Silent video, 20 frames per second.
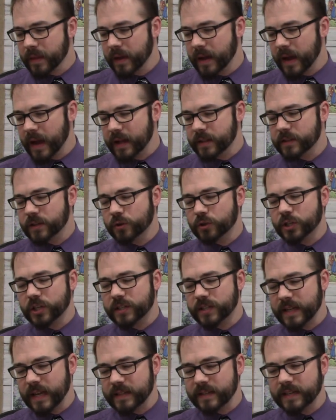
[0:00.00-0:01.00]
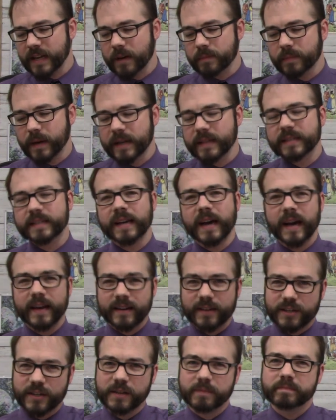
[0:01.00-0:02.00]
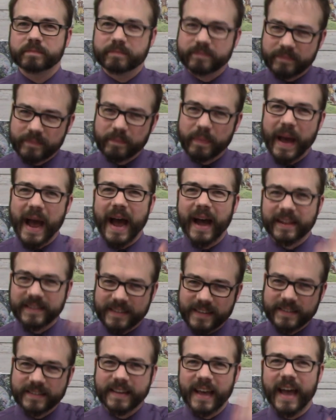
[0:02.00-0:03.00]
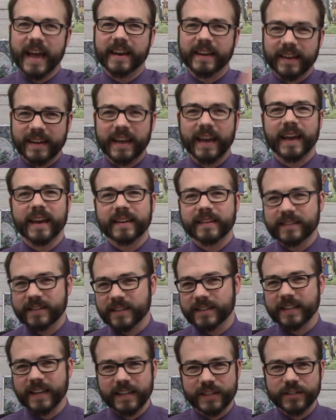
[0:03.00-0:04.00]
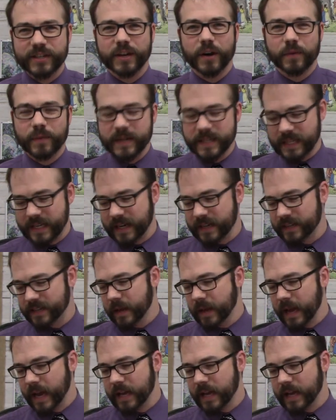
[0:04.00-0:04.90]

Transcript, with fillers: And so she sits down by his side and she pats his head again, just like she always does.